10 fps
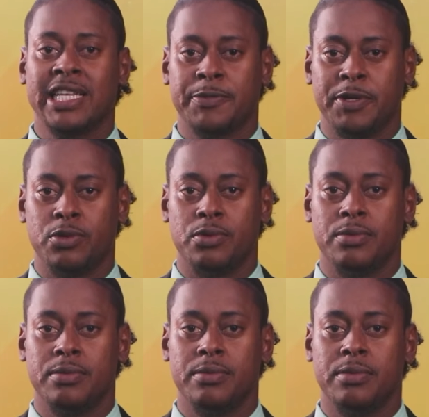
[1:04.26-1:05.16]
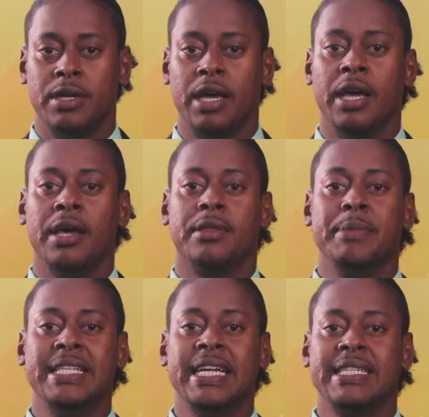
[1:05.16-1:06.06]
Expo. The
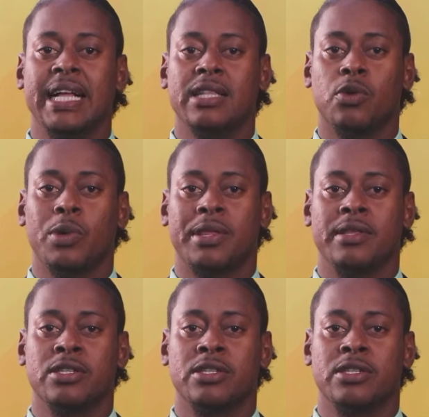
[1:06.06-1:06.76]
meeting dealt with the